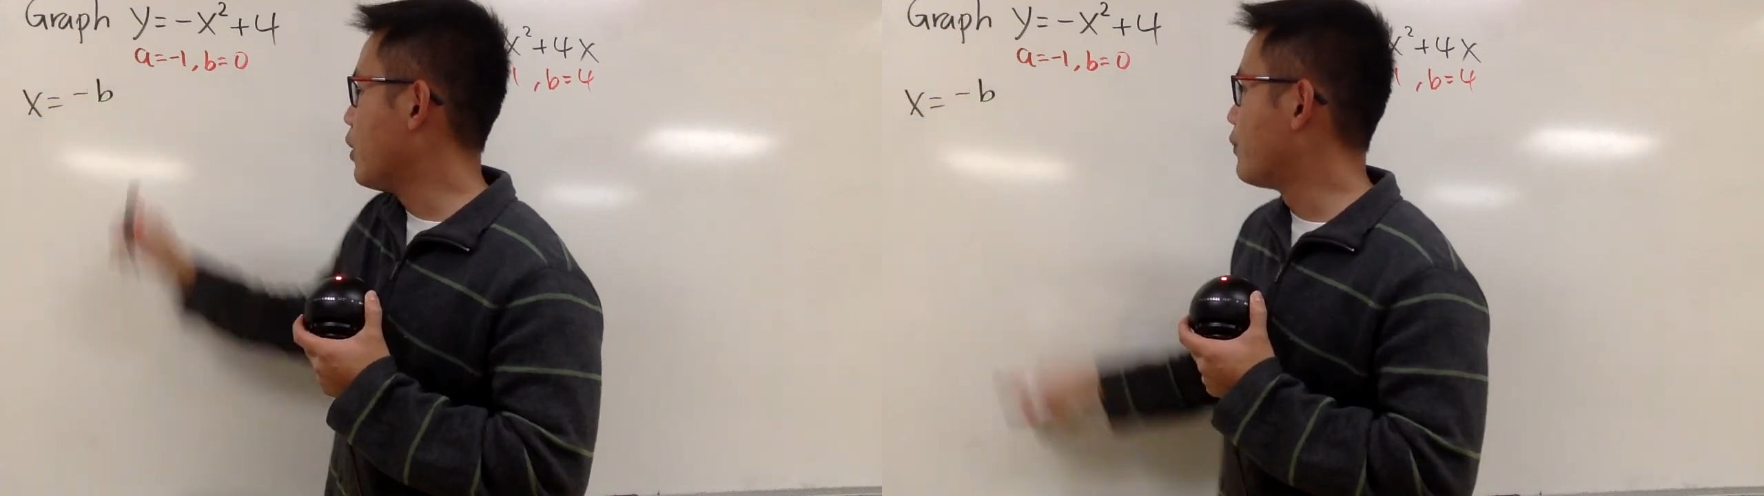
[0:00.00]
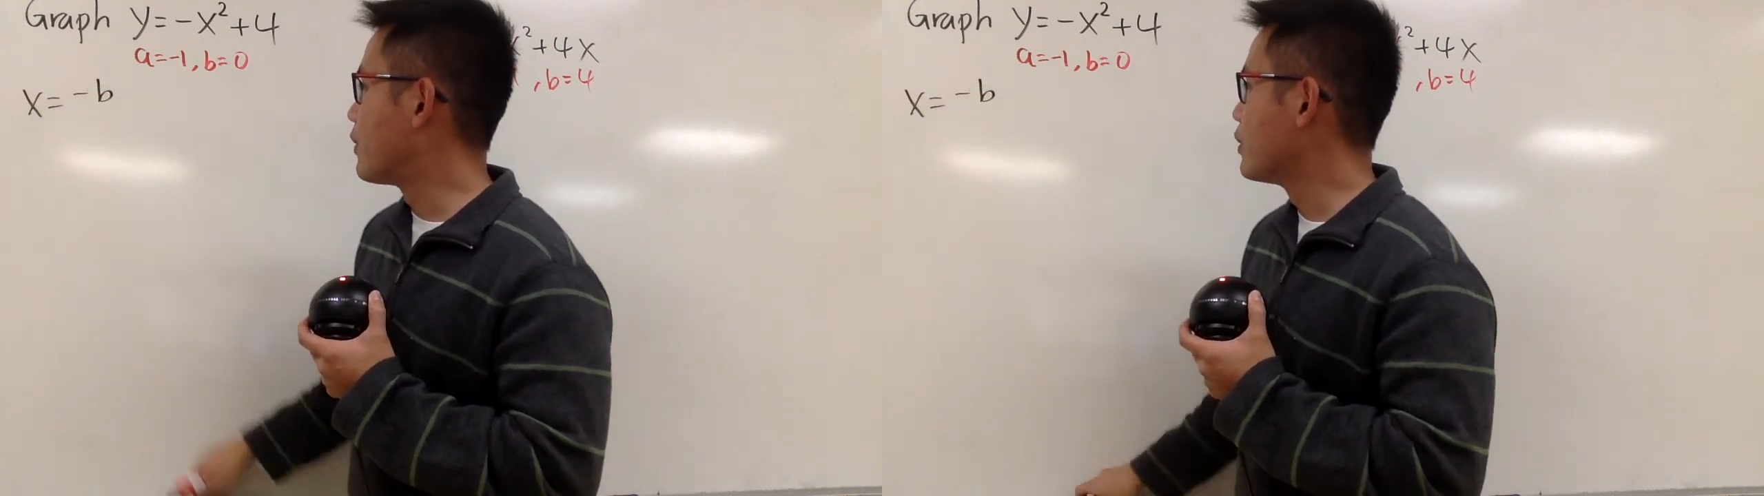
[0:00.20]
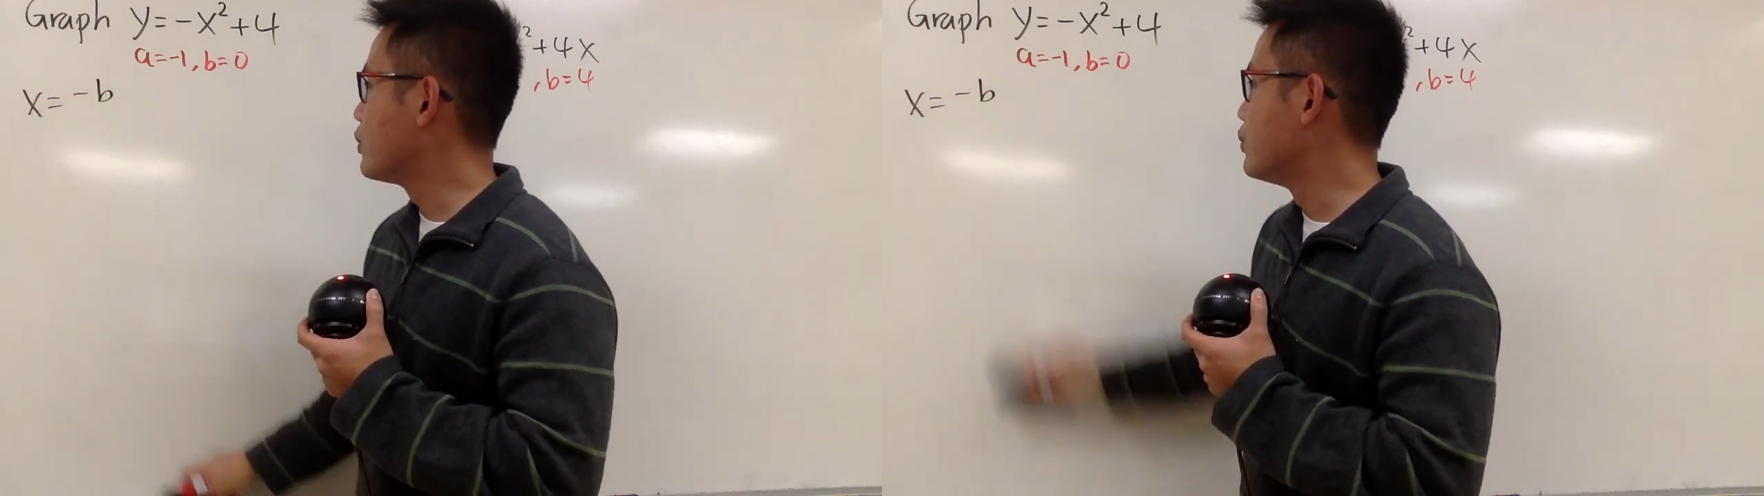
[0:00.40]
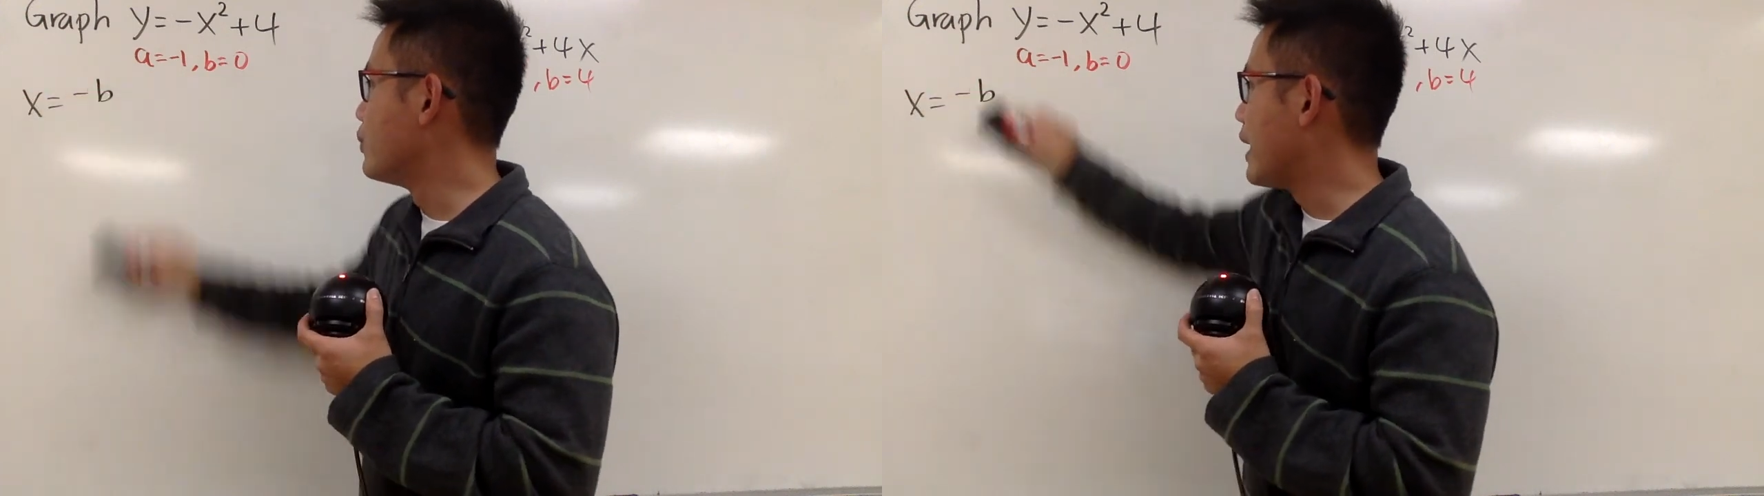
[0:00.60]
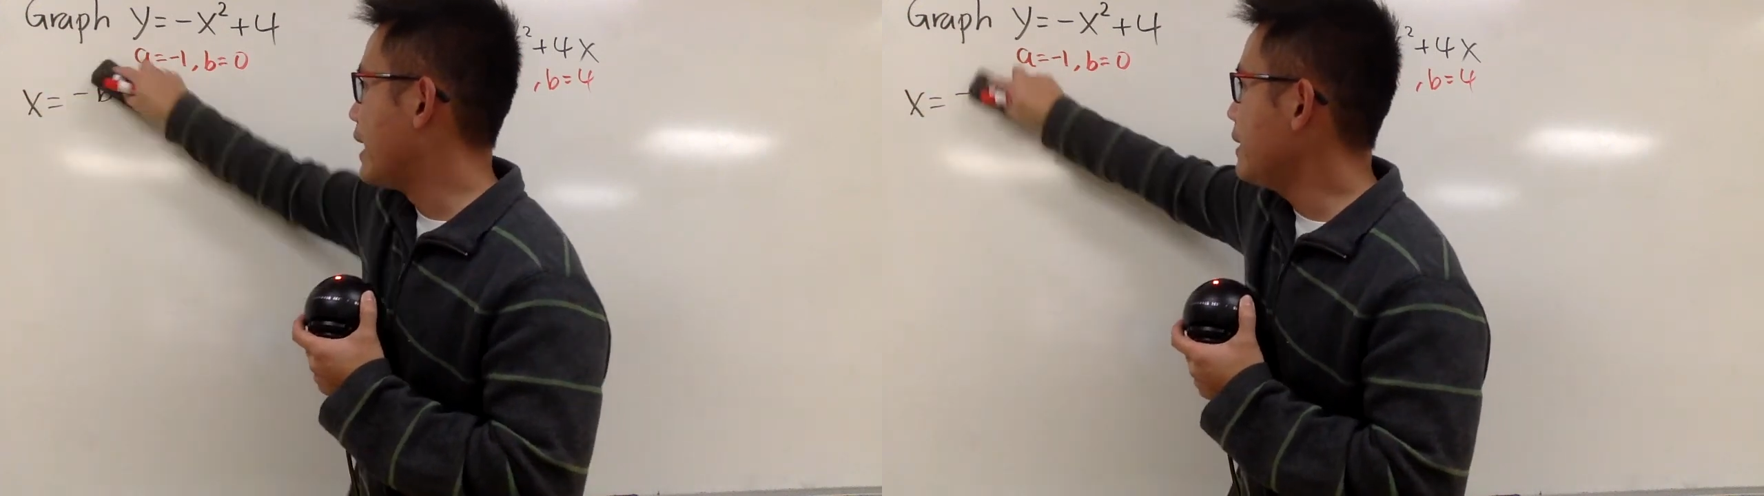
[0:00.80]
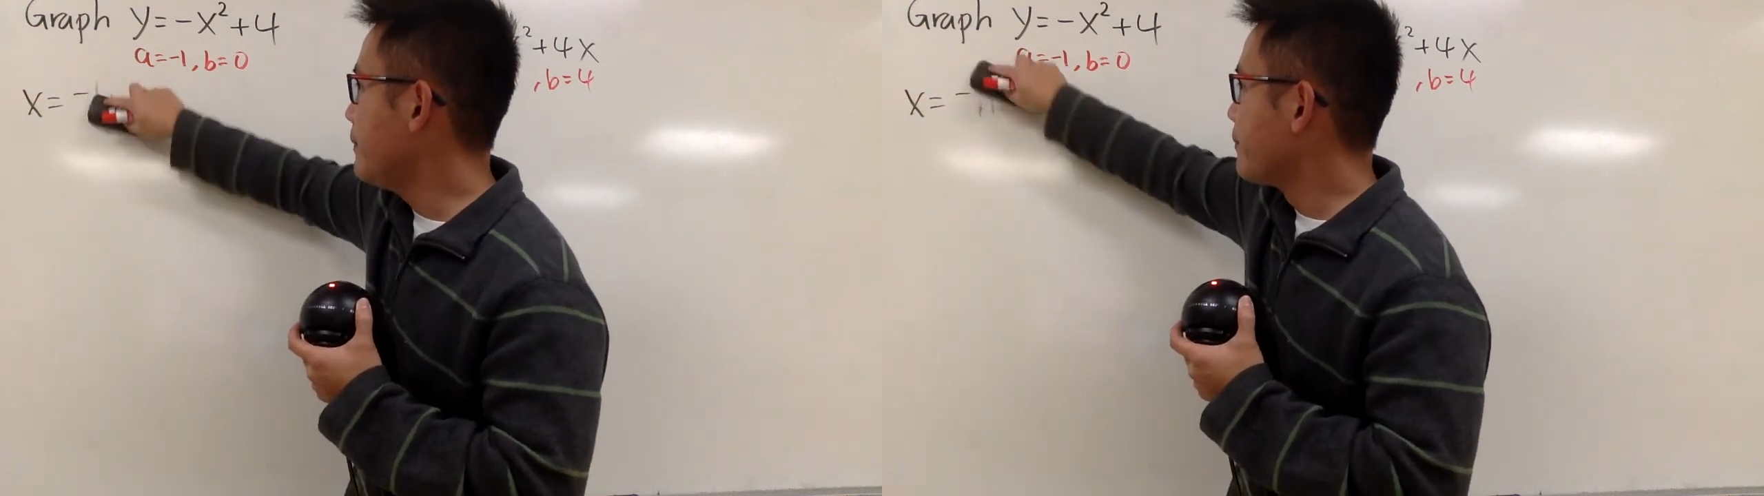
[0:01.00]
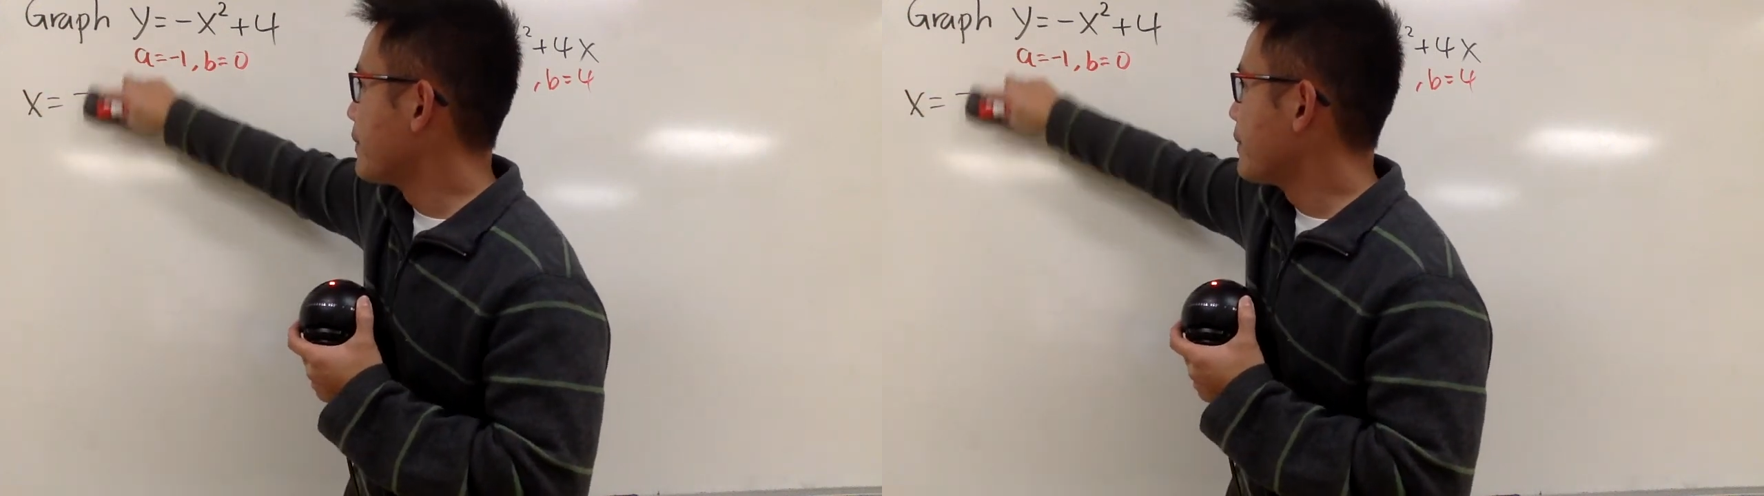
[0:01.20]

over 2a.